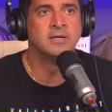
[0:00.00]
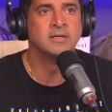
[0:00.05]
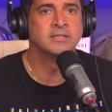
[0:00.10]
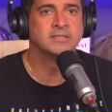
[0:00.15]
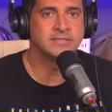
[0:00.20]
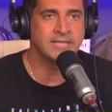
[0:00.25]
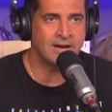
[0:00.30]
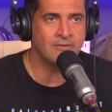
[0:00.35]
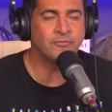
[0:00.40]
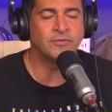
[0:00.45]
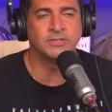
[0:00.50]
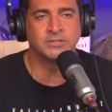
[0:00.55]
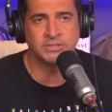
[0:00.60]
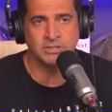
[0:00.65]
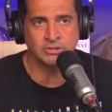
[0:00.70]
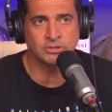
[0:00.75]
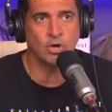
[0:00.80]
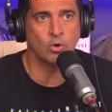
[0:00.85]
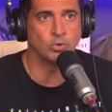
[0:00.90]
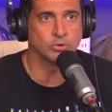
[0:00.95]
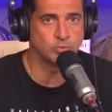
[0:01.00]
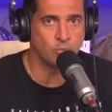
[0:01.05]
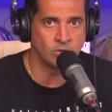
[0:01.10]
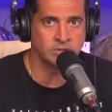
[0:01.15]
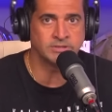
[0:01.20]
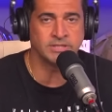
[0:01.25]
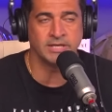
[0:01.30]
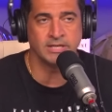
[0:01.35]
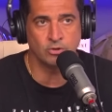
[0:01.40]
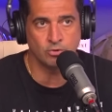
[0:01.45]
San Francisco was
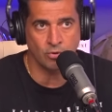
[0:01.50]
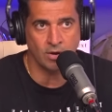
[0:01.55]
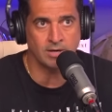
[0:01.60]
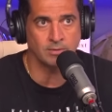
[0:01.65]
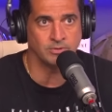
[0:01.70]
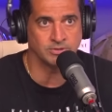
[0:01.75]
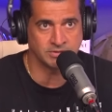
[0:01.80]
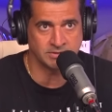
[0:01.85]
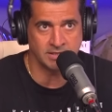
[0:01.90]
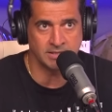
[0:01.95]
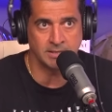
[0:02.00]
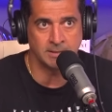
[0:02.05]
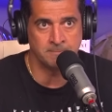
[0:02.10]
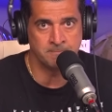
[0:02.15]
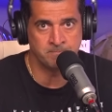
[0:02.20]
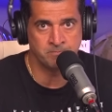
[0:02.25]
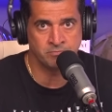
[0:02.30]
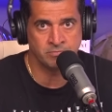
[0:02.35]
once an incredible city.